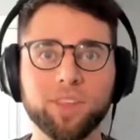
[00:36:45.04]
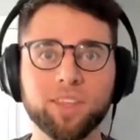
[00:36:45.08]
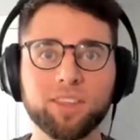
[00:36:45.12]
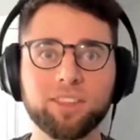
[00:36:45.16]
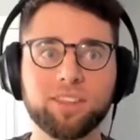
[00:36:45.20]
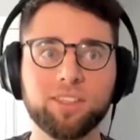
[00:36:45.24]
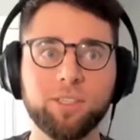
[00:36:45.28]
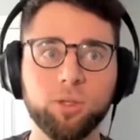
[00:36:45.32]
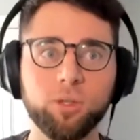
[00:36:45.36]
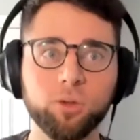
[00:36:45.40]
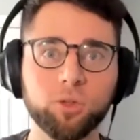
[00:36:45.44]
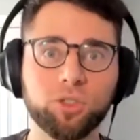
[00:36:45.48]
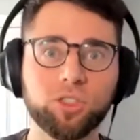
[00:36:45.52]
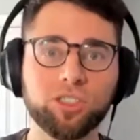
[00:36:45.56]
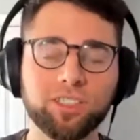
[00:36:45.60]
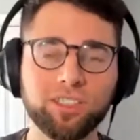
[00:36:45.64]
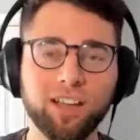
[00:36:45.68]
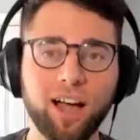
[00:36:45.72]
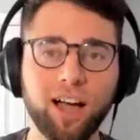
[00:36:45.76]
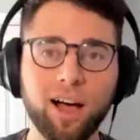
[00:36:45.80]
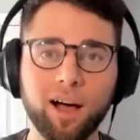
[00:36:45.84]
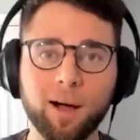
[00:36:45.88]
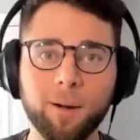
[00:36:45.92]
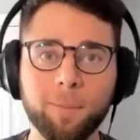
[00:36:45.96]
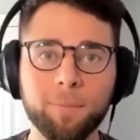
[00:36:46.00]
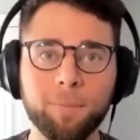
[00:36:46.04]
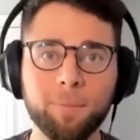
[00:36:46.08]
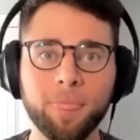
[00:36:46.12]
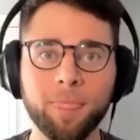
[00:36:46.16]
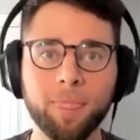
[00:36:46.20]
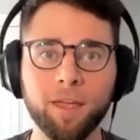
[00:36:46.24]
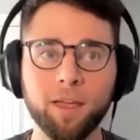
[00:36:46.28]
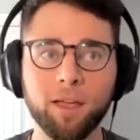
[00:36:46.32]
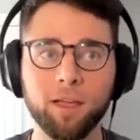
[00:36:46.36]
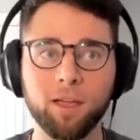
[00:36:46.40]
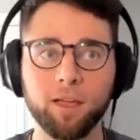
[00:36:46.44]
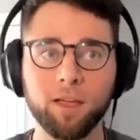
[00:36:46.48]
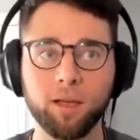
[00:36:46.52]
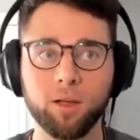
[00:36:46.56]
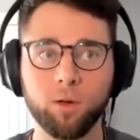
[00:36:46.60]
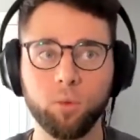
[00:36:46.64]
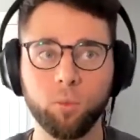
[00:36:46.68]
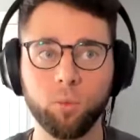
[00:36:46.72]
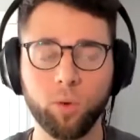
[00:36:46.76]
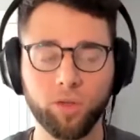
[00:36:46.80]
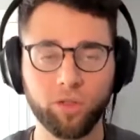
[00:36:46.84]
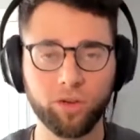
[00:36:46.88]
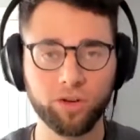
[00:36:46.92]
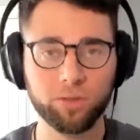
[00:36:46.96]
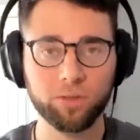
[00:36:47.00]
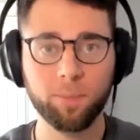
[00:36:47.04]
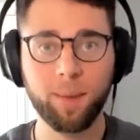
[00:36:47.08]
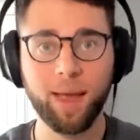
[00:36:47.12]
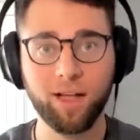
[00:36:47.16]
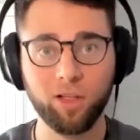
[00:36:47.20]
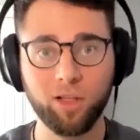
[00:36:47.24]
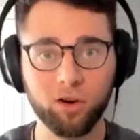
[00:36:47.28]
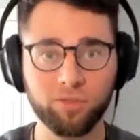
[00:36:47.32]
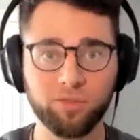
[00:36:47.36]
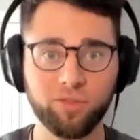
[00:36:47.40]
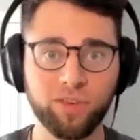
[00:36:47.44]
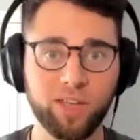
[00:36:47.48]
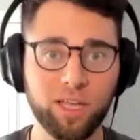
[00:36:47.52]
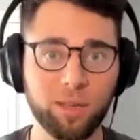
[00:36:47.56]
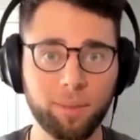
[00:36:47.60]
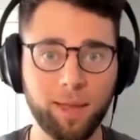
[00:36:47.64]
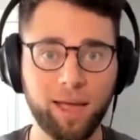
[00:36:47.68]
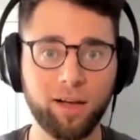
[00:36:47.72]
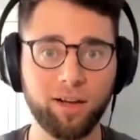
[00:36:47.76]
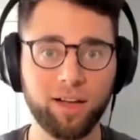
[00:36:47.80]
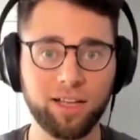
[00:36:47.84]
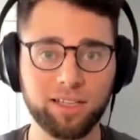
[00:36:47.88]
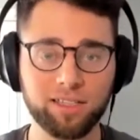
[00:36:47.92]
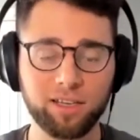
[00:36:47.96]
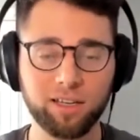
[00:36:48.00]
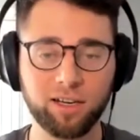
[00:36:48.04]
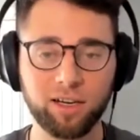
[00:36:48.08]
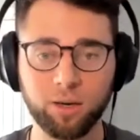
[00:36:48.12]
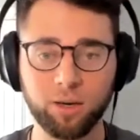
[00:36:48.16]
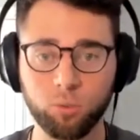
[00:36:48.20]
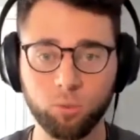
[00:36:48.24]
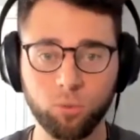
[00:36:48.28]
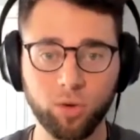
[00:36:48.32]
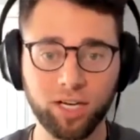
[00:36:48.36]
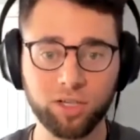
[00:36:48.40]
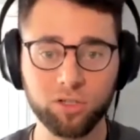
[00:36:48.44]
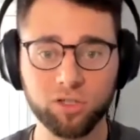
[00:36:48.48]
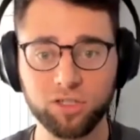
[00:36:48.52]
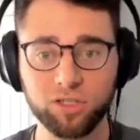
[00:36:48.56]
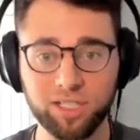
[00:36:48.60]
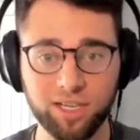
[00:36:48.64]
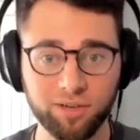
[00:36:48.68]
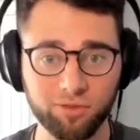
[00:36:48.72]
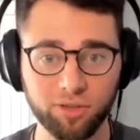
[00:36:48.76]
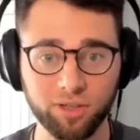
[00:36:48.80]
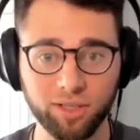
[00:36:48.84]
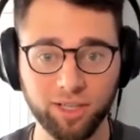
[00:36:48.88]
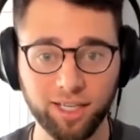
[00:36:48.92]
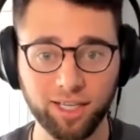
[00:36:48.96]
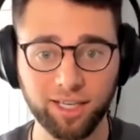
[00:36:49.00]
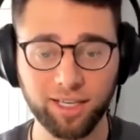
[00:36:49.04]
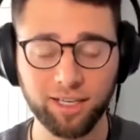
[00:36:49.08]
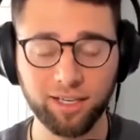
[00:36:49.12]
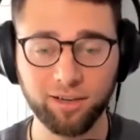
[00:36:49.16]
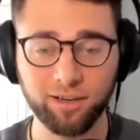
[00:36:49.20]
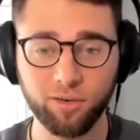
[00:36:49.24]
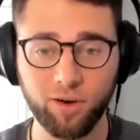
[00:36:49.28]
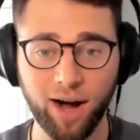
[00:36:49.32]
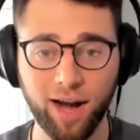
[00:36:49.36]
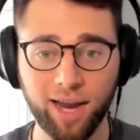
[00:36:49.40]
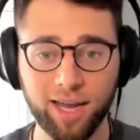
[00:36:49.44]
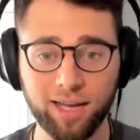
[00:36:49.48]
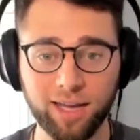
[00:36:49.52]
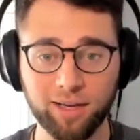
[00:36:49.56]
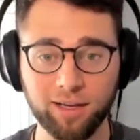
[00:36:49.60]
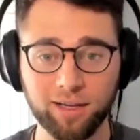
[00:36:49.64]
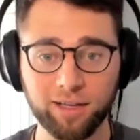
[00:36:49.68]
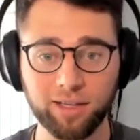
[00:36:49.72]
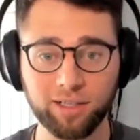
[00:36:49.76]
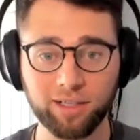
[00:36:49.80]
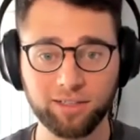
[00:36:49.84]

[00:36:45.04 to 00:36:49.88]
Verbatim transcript: to some, whether it's male or female, it's going to ring differently, right? Yep. It's